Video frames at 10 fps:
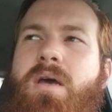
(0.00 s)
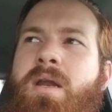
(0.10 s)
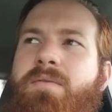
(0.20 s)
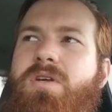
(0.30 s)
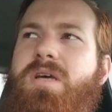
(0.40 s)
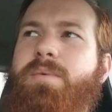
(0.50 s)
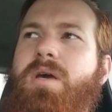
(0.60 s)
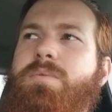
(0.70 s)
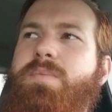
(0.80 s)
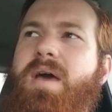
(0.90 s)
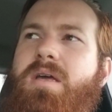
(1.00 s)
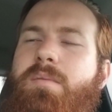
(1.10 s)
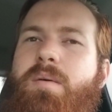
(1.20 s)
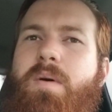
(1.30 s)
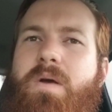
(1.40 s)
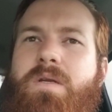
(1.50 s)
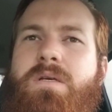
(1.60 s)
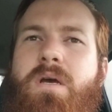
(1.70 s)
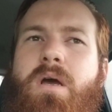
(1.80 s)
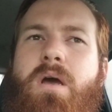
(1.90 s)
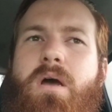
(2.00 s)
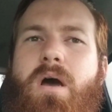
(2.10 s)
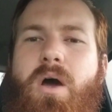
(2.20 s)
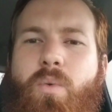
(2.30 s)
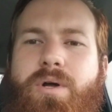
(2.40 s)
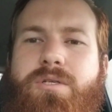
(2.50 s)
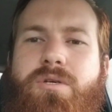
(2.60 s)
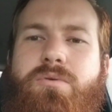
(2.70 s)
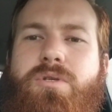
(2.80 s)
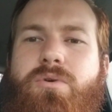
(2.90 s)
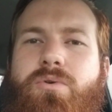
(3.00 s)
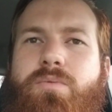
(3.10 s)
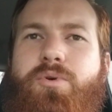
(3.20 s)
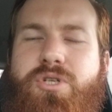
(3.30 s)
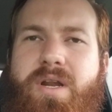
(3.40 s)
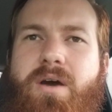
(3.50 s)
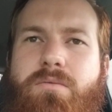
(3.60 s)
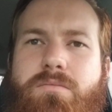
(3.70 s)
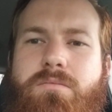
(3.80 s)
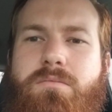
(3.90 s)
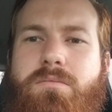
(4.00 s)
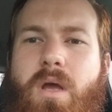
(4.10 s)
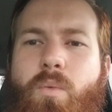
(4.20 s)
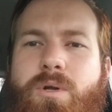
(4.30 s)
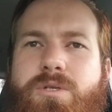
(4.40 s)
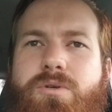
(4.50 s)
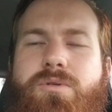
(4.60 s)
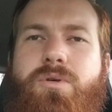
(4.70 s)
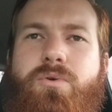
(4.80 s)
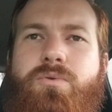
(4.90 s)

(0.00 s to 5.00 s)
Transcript: And every time it comes back into my mind, I want you to push it out. I want you to